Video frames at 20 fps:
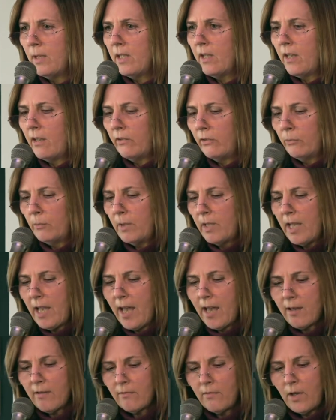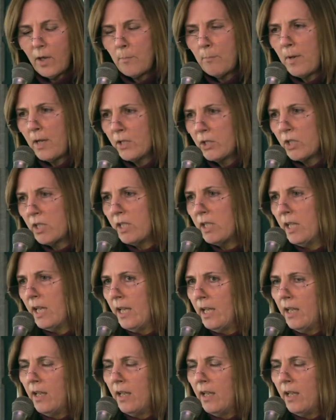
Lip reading: because we have a budget